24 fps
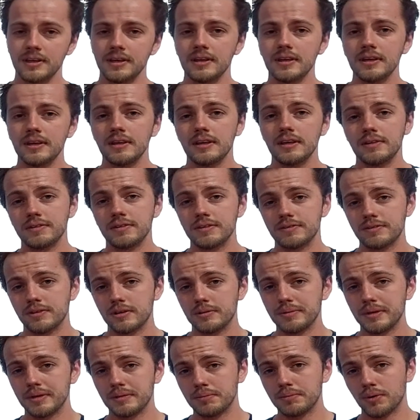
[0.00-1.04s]
even if you're a big
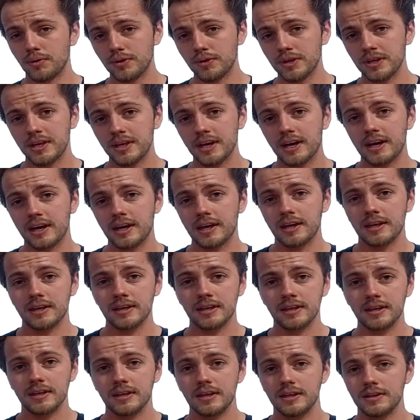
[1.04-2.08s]
bulky guy
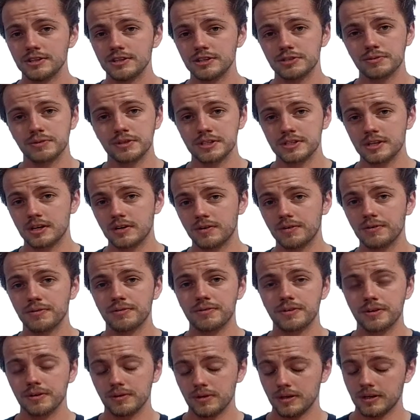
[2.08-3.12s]
and you just want to start
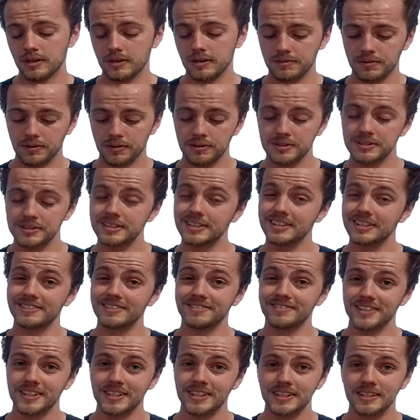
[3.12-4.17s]
focusing on
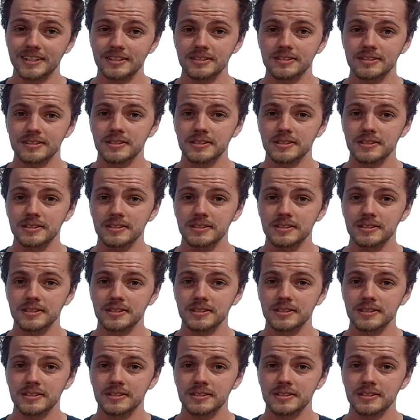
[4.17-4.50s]
fitness,